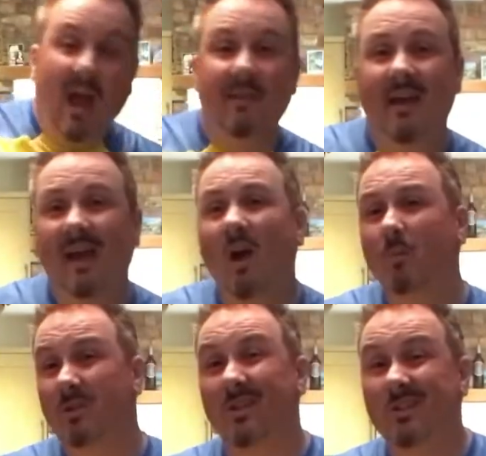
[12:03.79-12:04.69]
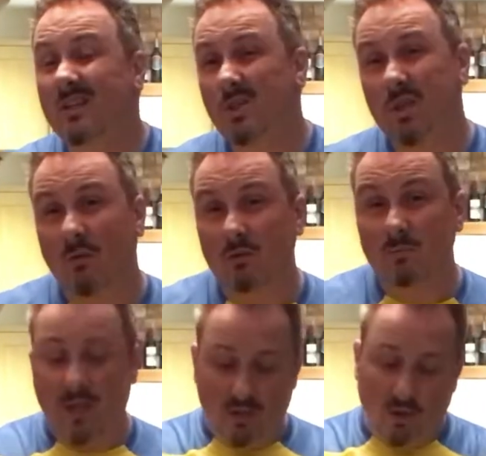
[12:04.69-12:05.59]
and that helps you. It's going to shave some
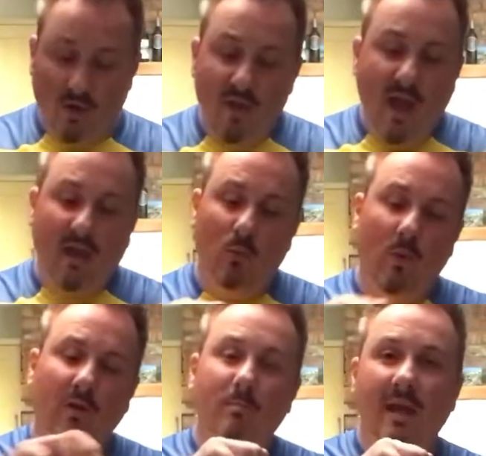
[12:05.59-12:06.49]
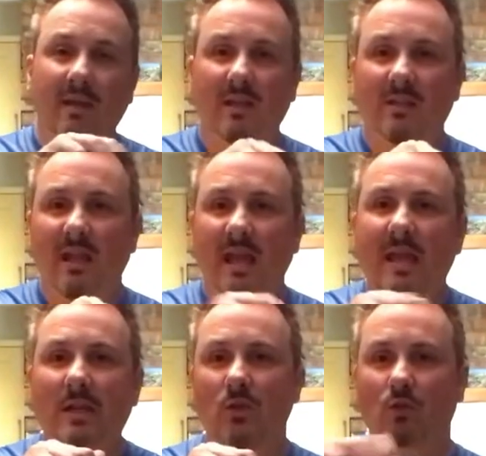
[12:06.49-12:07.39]
days off, and it will make this
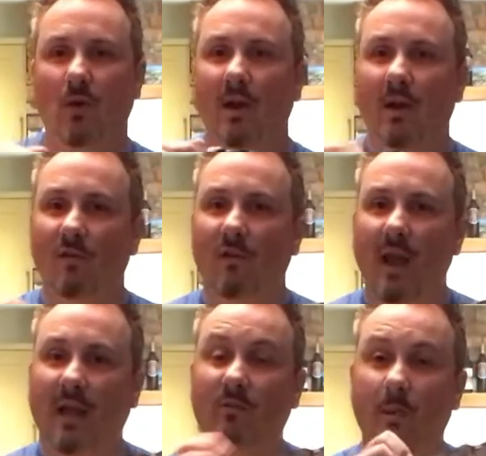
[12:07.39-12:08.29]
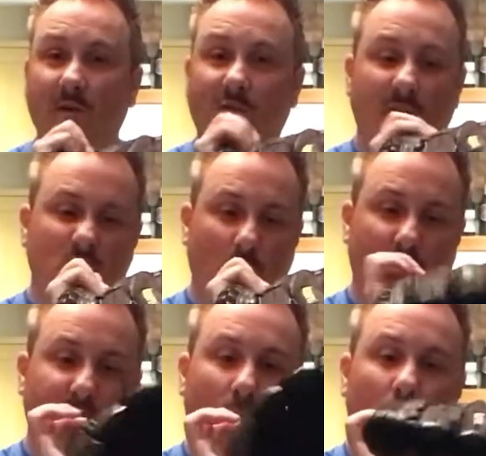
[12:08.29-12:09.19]
hinge right here, for lack of a better phrase, where it
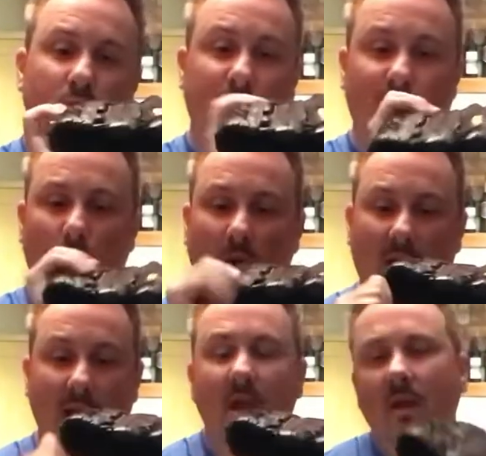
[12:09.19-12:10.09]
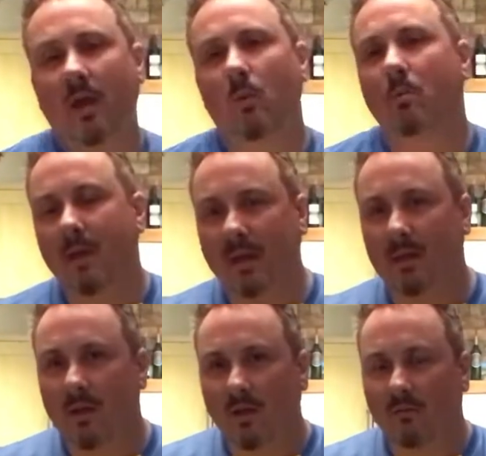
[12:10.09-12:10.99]
folds, the fold line, it will make it
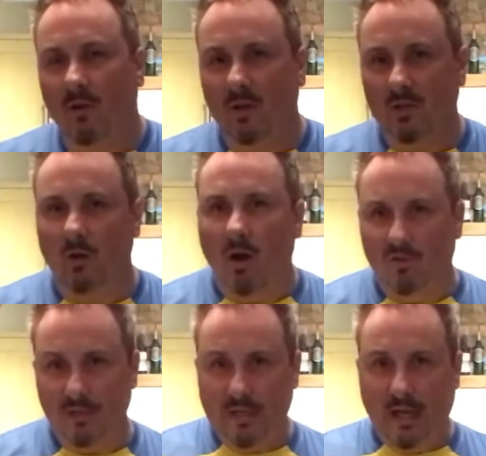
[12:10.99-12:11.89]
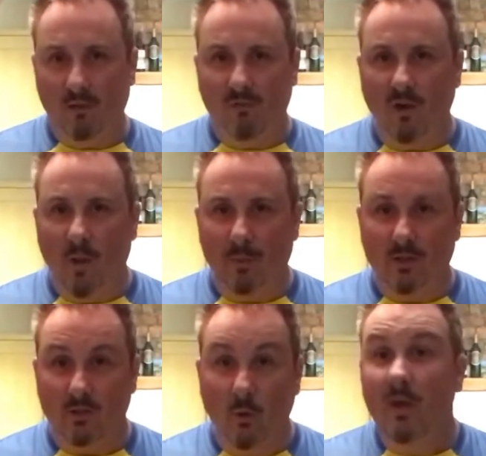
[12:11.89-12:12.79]
very soft and floppy,
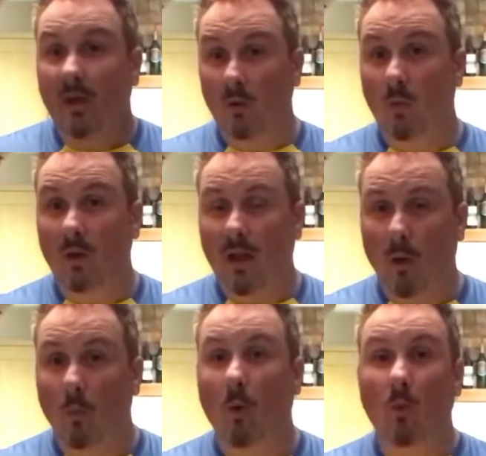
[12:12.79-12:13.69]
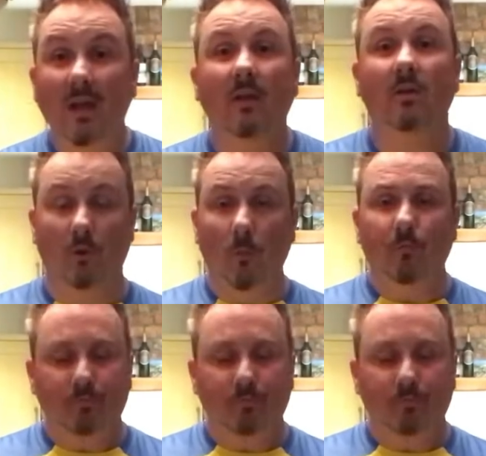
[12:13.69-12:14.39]
so it will help. What we can do